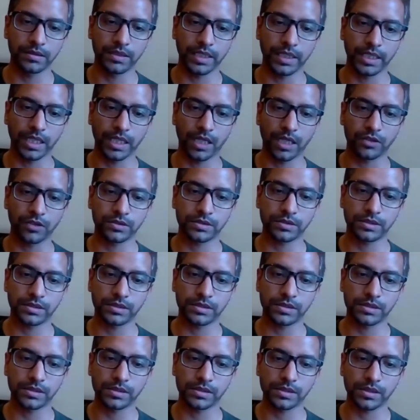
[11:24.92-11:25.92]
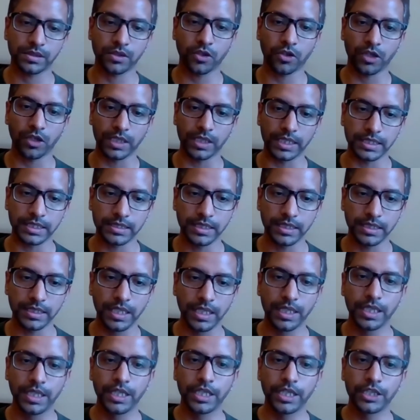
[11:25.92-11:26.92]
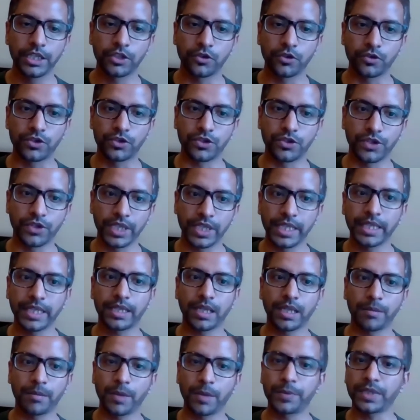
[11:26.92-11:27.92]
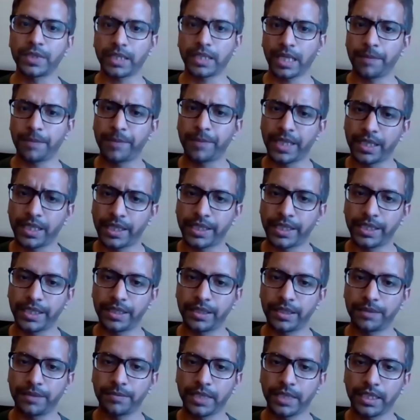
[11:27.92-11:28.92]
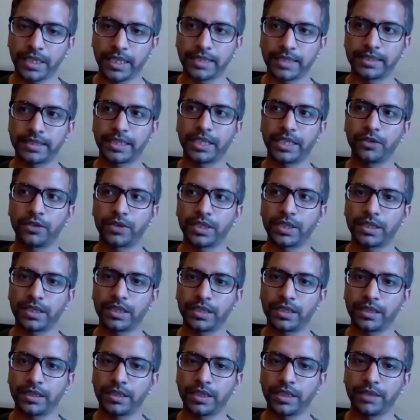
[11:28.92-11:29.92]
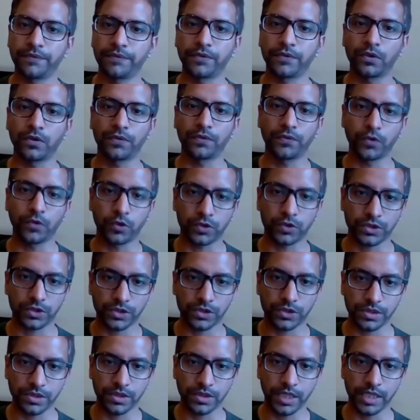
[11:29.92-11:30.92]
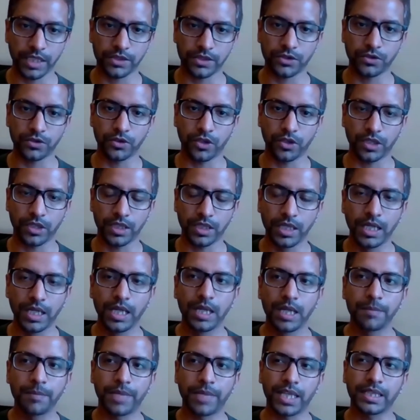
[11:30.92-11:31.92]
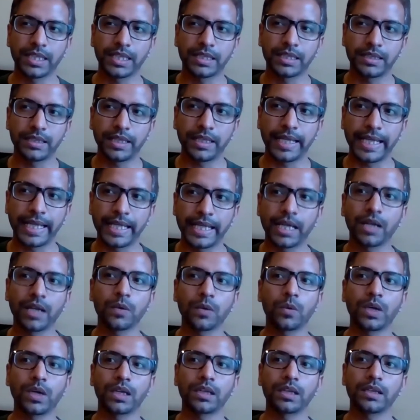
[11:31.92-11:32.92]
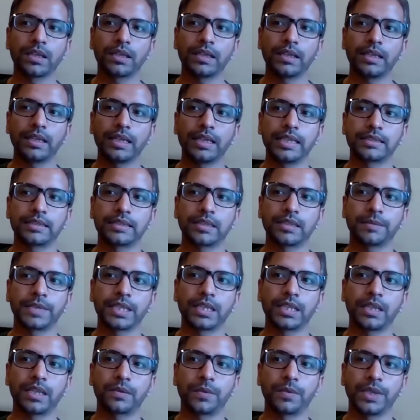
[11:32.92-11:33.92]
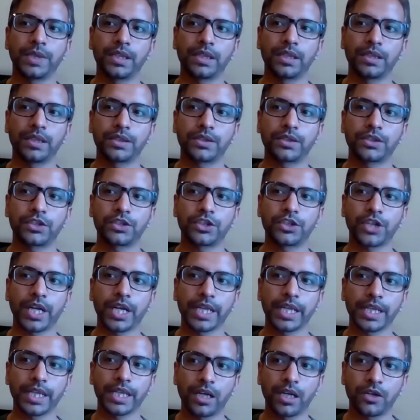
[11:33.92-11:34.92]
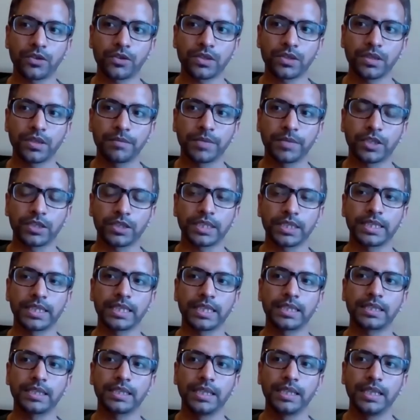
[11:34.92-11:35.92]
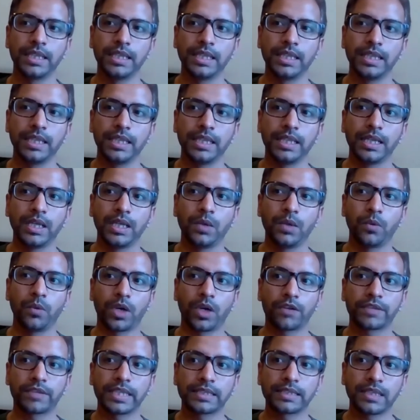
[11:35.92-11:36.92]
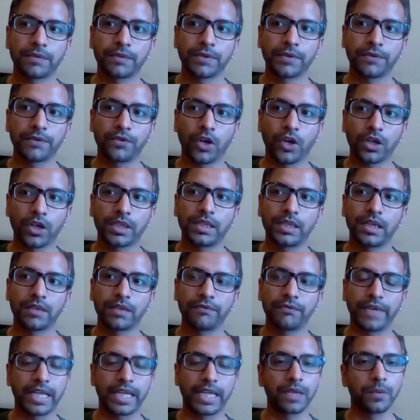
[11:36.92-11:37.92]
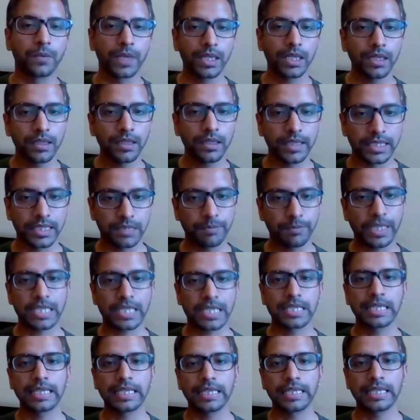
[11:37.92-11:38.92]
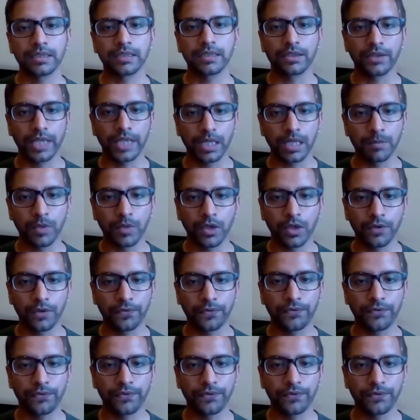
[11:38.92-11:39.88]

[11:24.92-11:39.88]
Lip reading: in-house colleagues to really come up with a campaign idea and execute it in full force and so on. But I think the AI one is something that we are trying out, because I think one of the things that we've not done very well, especially in the realm of